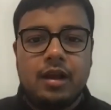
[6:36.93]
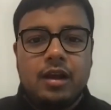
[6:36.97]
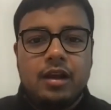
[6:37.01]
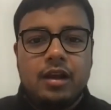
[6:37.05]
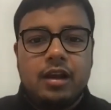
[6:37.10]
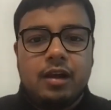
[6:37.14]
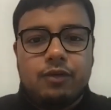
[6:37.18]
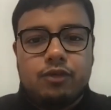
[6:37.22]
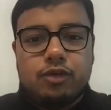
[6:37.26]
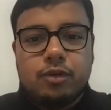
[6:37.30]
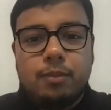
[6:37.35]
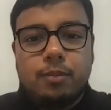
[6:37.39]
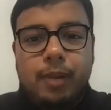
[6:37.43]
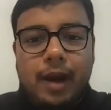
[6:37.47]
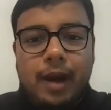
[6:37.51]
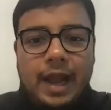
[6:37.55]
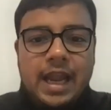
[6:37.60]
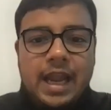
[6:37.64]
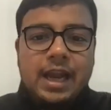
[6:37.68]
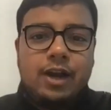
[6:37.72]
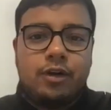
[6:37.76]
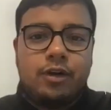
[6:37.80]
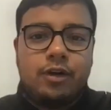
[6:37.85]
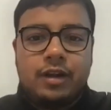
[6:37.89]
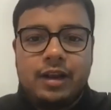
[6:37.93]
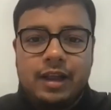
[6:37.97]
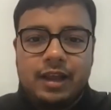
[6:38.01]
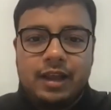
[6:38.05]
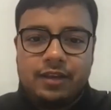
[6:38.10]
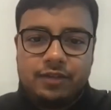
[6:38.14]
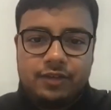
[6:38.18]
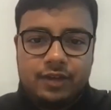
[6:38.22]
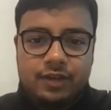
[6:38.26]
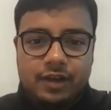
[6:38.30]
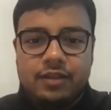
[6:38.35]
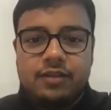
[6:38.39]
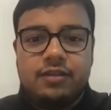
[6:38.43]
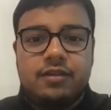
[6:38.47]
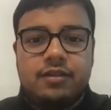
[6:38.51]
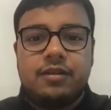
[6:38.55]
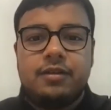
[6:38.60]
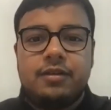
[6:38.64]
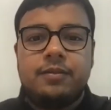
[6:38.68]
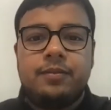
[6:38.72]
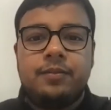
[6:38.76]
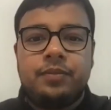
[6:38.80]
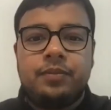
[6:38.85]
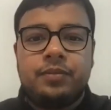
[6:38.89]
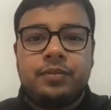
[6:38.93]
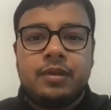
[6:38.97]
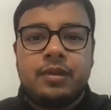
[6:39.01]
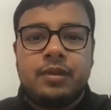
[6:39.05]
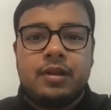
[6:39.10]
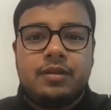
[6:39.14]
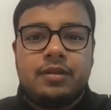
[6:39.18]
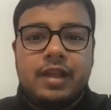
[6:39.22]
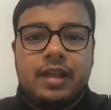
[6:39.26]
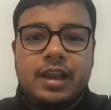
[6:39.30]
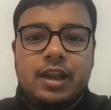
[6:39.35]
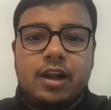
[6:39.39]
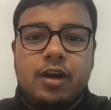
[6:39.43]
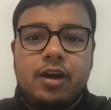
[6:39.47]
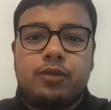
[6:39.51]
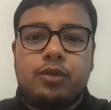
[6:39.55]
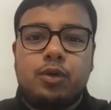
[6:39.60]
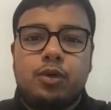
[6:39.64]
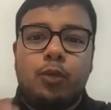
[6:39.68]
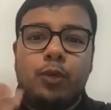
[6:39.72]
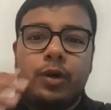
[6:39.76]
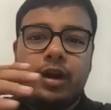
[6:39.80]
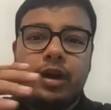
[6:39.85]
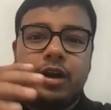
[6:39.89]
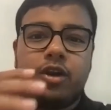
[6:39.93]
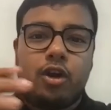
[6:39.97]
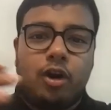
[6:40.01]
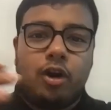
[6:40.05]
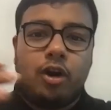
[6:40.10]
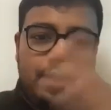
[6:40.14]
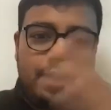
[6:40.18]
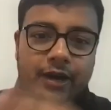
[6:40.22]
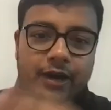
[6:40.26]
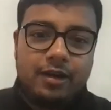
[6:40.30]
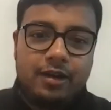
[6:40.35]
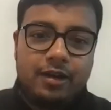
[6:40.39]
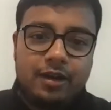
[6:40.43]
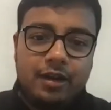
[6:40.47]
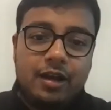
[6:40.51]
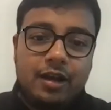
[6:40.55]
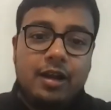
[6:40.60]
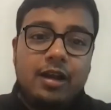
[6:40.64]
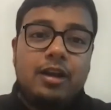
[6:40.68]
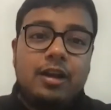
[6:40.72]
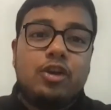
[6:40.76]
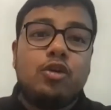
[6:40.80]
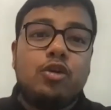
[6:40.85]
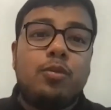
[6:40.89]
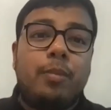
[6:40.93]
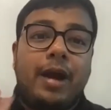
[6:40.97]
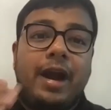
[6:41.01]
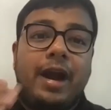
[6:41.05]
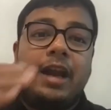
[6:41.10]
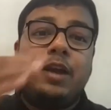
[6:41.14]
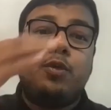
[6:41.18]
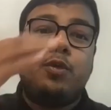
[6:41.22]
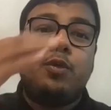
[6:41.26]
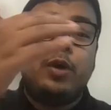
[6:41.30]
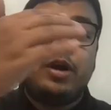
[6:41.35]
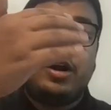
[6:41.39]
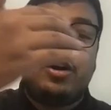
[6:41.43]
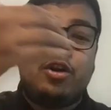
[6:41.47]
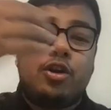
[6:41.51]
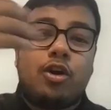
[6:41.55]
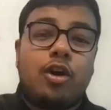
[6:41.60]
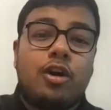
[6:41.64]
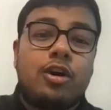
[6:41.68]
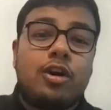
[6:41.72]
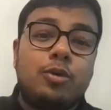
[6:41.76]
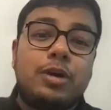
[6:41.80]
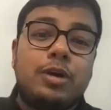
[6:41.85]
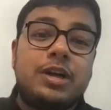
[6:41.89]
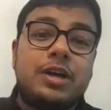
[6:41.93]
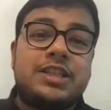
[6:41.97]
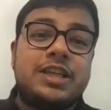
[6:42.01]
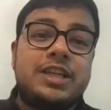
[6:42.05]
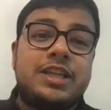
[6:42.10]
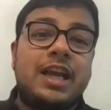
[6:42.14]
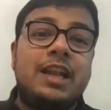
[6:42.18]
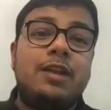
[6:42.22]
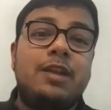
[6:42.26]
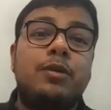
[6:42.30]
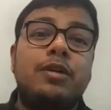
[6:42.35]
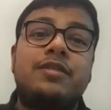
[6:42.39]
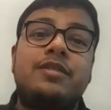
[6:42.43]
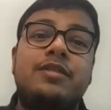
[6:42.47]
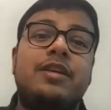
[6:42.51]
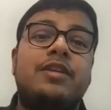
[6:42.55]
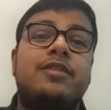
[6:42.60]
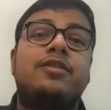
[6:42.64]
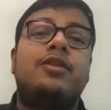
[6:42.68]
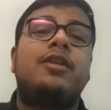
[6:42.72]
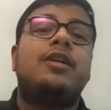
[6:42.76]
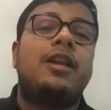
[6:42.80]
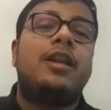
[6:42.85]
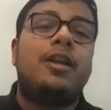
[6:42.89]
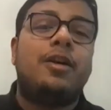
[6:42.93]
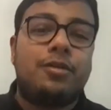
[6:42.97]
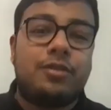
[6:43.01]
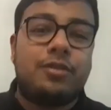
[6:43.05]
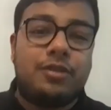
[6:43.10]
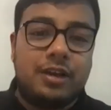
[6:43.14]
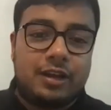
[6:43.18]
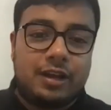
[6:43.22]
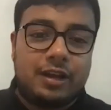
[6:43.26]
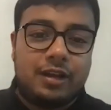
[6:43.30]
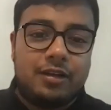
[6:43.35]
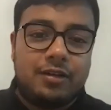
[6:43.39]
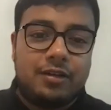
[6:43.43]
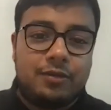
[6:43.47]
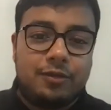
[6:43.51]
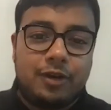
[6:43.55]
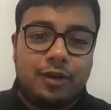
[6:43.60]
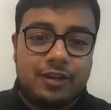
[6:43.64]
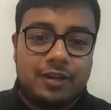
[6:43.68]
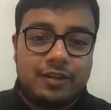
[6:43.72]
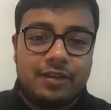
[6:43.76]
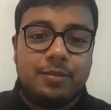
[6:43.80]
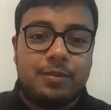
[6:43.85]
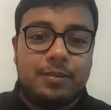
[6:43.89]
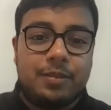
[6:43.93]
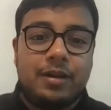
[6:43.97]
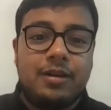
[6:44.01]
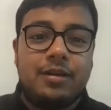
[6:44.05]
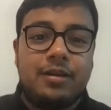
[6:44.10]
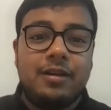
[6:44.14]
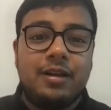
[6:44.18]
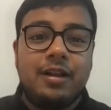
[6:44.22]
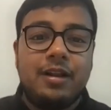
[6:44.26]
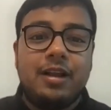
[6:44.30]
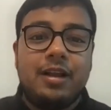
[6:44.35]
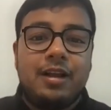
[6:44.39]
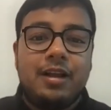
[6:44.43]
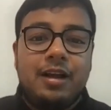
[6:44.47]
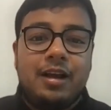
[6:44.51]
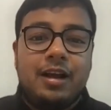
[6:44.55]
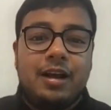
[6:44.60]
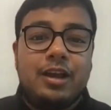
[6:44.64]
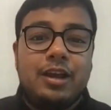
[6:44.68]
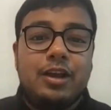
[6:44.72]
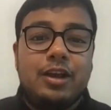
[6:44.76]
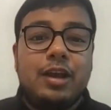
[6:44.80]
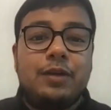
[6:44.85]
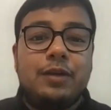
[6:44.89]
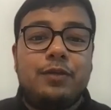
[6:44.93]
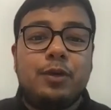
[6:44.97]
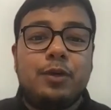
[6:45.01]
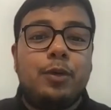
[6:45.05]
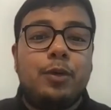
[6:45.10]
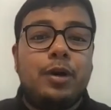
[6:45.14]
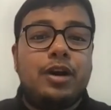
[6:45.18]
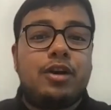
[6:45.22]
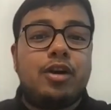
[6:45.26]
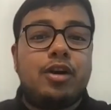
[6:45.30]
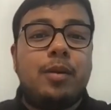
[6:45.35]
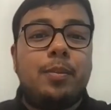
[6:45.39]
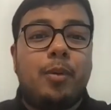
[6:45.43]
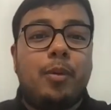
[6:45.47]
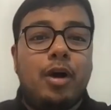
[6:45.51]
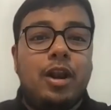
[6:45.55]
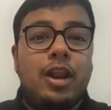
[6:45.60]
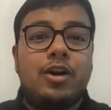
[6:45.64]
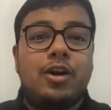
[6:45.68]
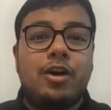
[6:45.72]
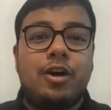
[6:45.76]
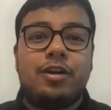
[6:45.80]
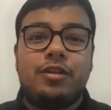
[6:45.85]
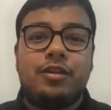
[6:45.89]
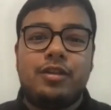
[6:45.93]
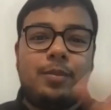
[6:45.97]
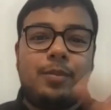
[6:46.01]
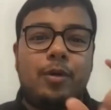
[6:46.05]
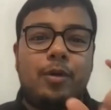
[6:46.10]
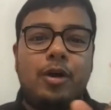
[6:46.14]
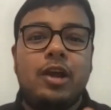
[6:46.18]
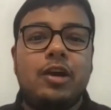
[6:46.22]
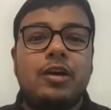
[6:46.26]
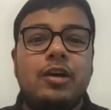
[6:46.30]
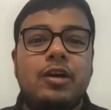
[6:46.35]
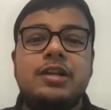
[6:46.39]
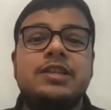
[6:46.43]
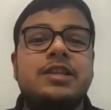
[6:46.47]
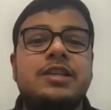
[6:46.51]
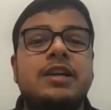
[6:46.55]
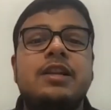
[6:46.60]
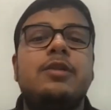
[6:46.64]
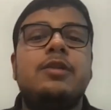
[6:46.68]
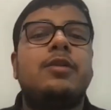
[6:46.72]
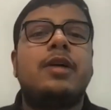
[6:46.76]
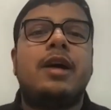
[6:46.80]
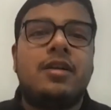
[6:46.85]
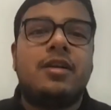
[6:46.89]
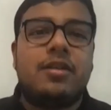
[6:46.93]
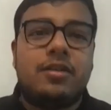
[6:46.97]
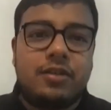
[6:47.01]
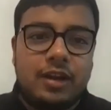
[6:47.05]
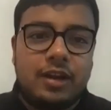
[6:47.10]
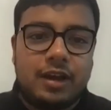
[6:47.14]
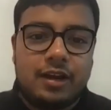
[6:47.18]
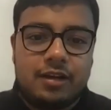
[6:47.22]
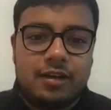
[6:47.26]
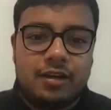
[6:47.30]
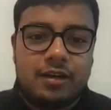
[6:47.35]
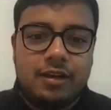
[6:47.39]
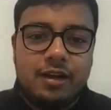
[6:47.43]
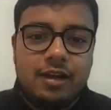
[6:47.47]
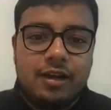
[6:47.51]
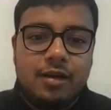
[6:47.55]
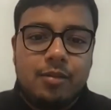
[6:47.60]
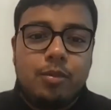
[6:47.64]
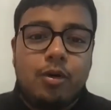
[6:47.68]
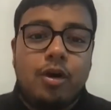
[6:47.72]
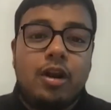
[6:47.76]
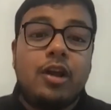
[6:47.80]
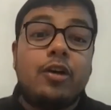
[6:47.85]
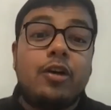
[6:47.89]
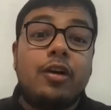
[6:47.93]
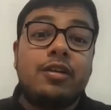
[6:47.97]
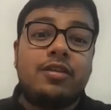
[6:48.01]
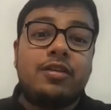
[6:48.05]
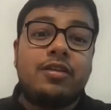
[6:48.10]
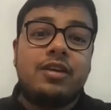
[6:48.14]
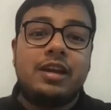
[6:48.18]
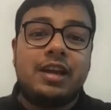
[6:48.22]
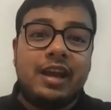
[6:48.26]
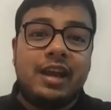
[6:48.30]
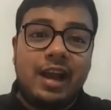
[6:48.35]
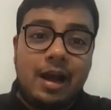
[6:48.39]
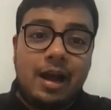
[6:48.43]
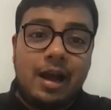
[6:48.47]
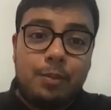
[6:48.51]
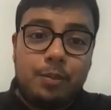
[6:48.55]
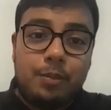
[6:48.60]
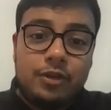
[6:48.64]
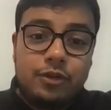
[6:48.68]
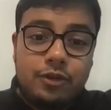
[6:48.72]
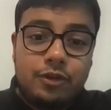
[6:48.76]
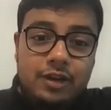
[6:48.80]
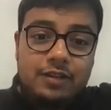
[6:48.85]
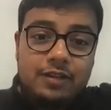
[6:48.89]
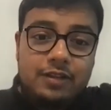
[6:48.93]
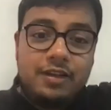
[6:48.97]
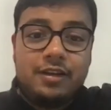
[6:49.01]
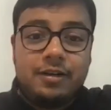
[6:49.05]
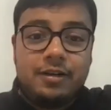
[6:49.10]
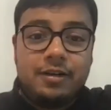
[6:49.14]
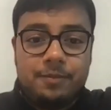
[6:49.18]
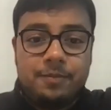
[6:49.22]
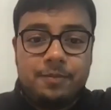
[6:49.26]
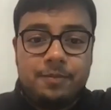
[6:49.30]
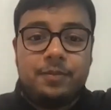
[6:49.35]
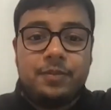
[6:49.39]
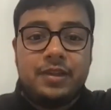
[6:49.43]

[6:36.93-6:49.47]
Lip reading: You have to buy it on an exchange. Then you have to withdraw it. You might withdraw to a chain which does not allow staking. For example, if you withdraw a Polygon on the Polygon chain, you can't stake. Polygon staking happens on Ethereum.